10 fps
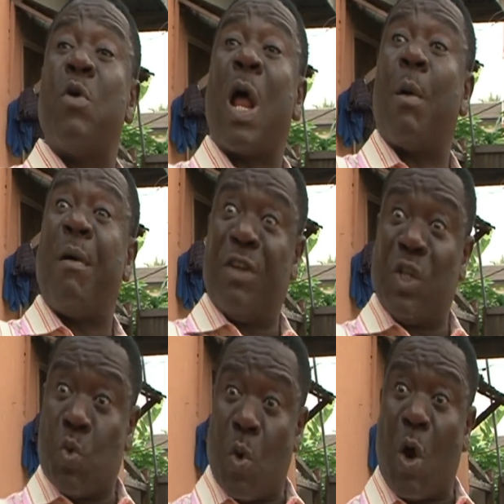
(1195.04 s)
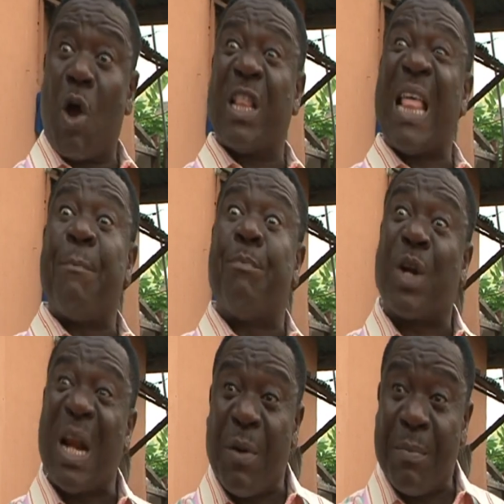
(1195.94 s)
when I come out for this work, come get
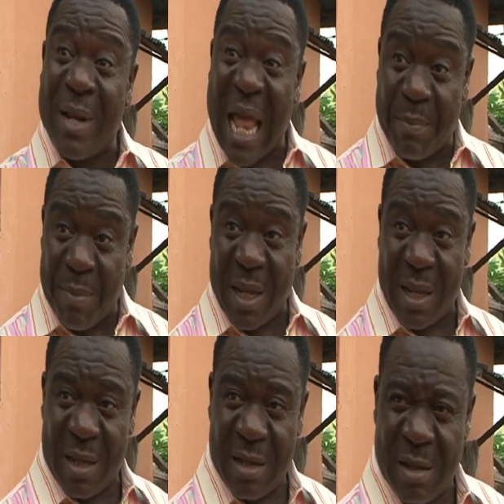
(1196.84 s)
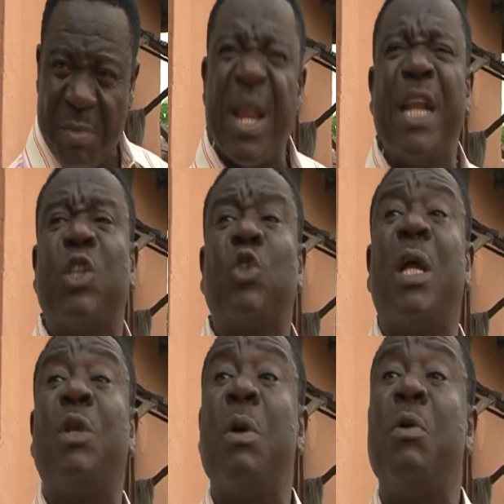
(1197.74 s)
brother, won't be like me. When they touch
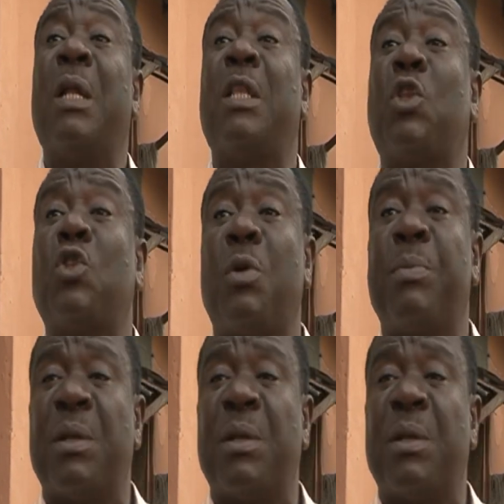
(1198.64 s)
on the way when they touch on